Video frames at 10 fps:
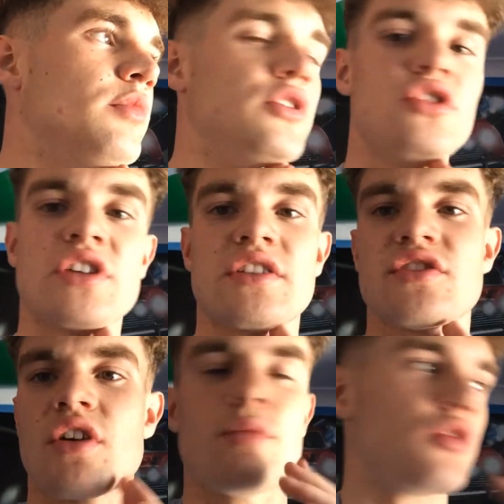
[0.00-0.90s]
but just had
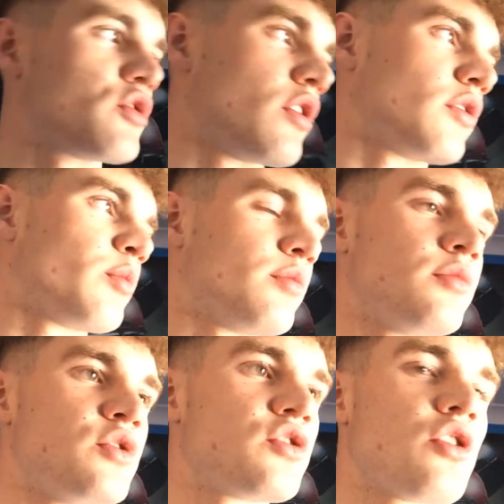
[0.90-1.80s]
so much going on
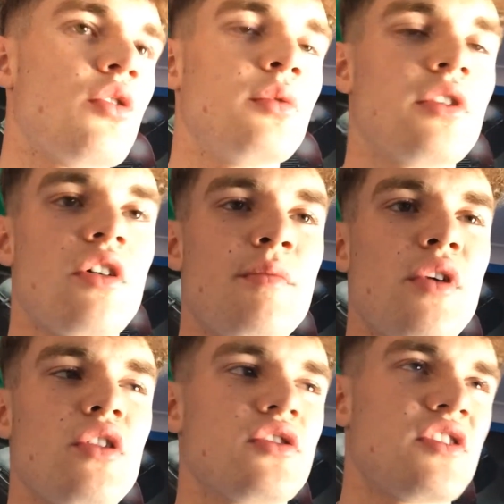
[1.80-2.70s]
with school. We've got
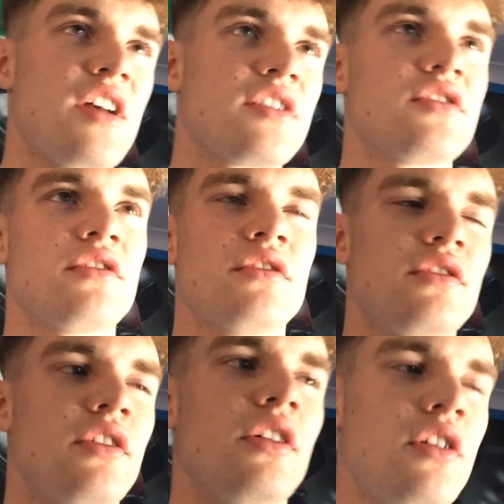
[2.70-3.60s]
mocks next
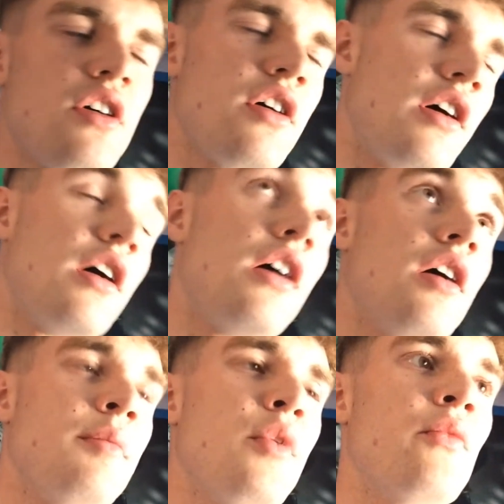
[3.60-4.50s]

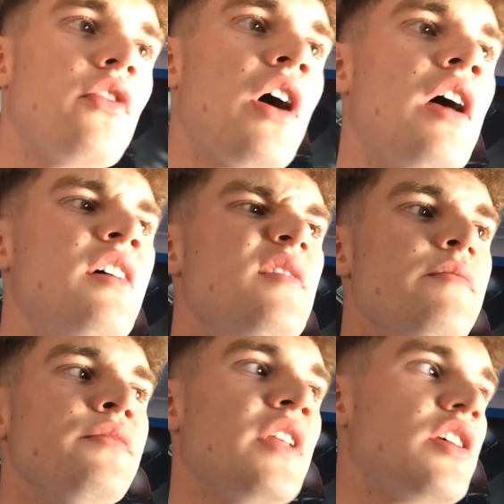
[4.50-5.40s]
month,
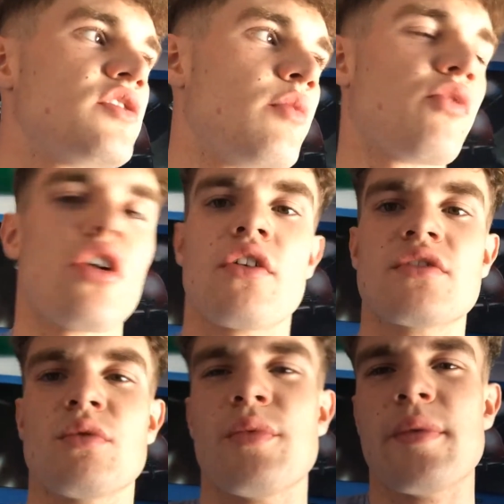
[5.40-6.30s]
so
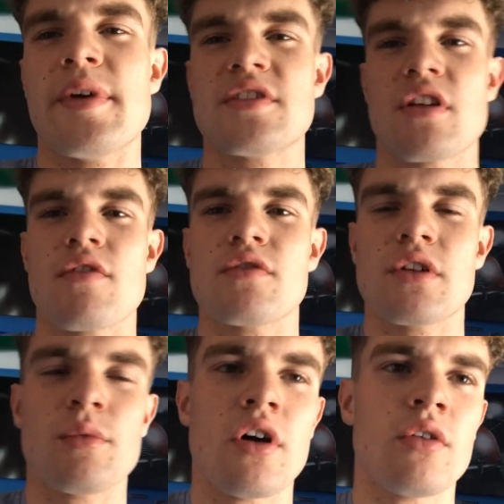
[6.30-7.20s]
progress will be a bit slow for a
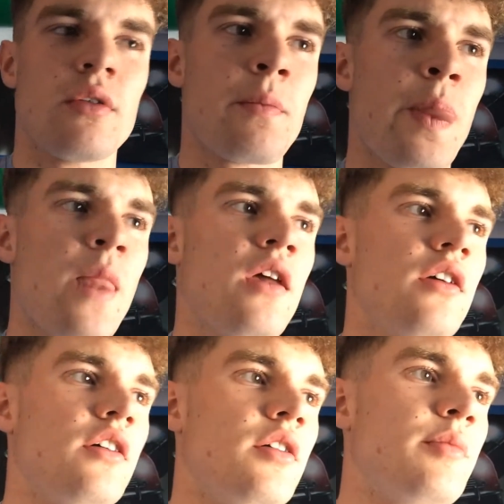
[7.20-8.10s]
little while.
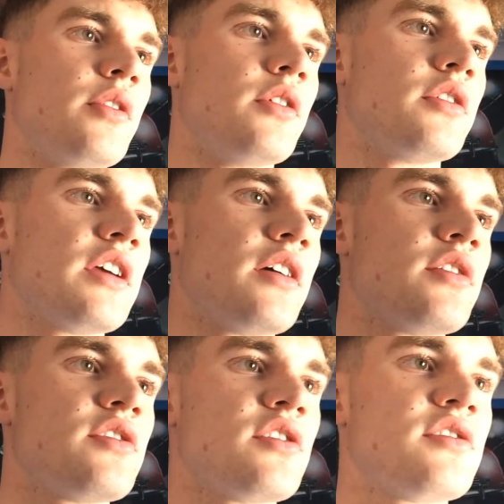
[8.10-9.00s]
But yeah,
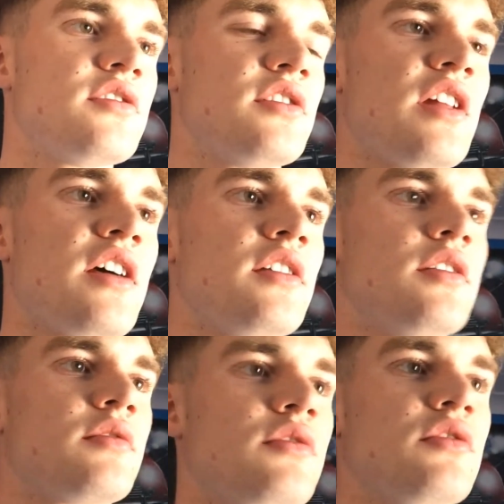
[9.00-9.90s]
so today
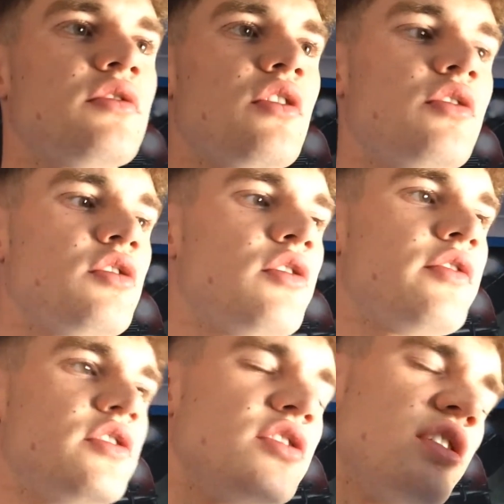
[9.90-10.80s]
we've got
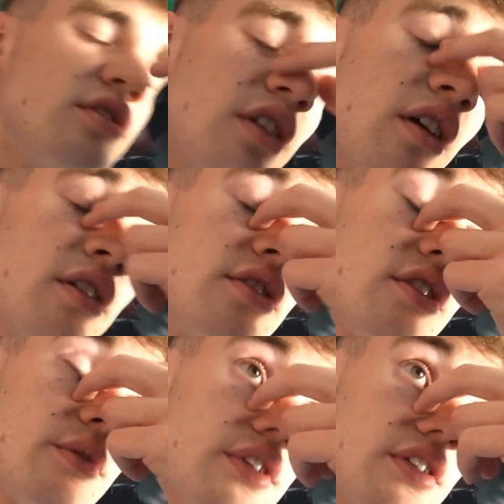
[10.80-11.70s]
nothing to do tonight,
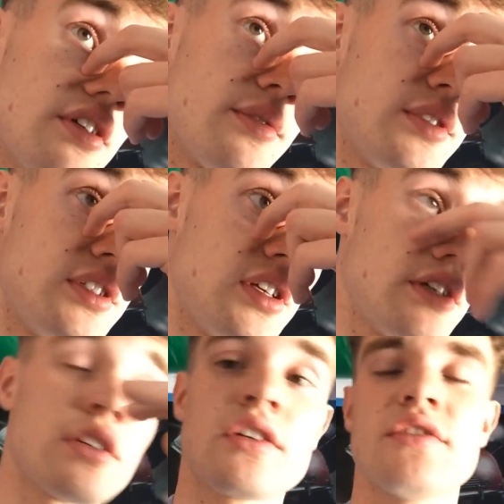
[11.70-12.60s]
so we're going to go and
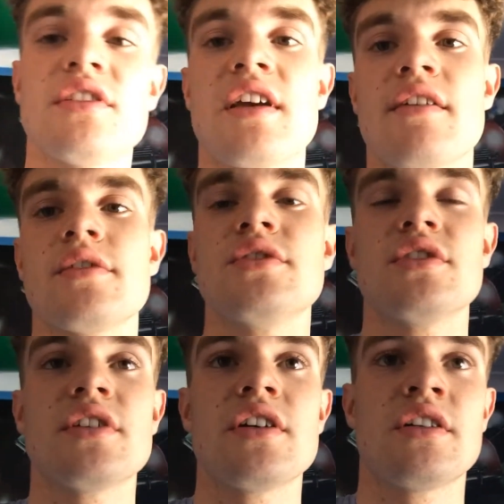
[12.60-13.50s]
go to the garage
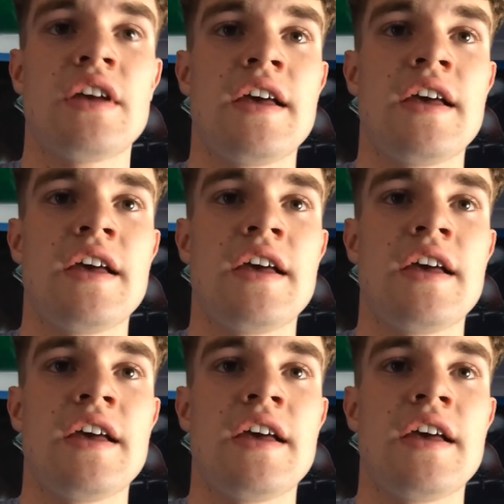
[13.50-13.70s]
and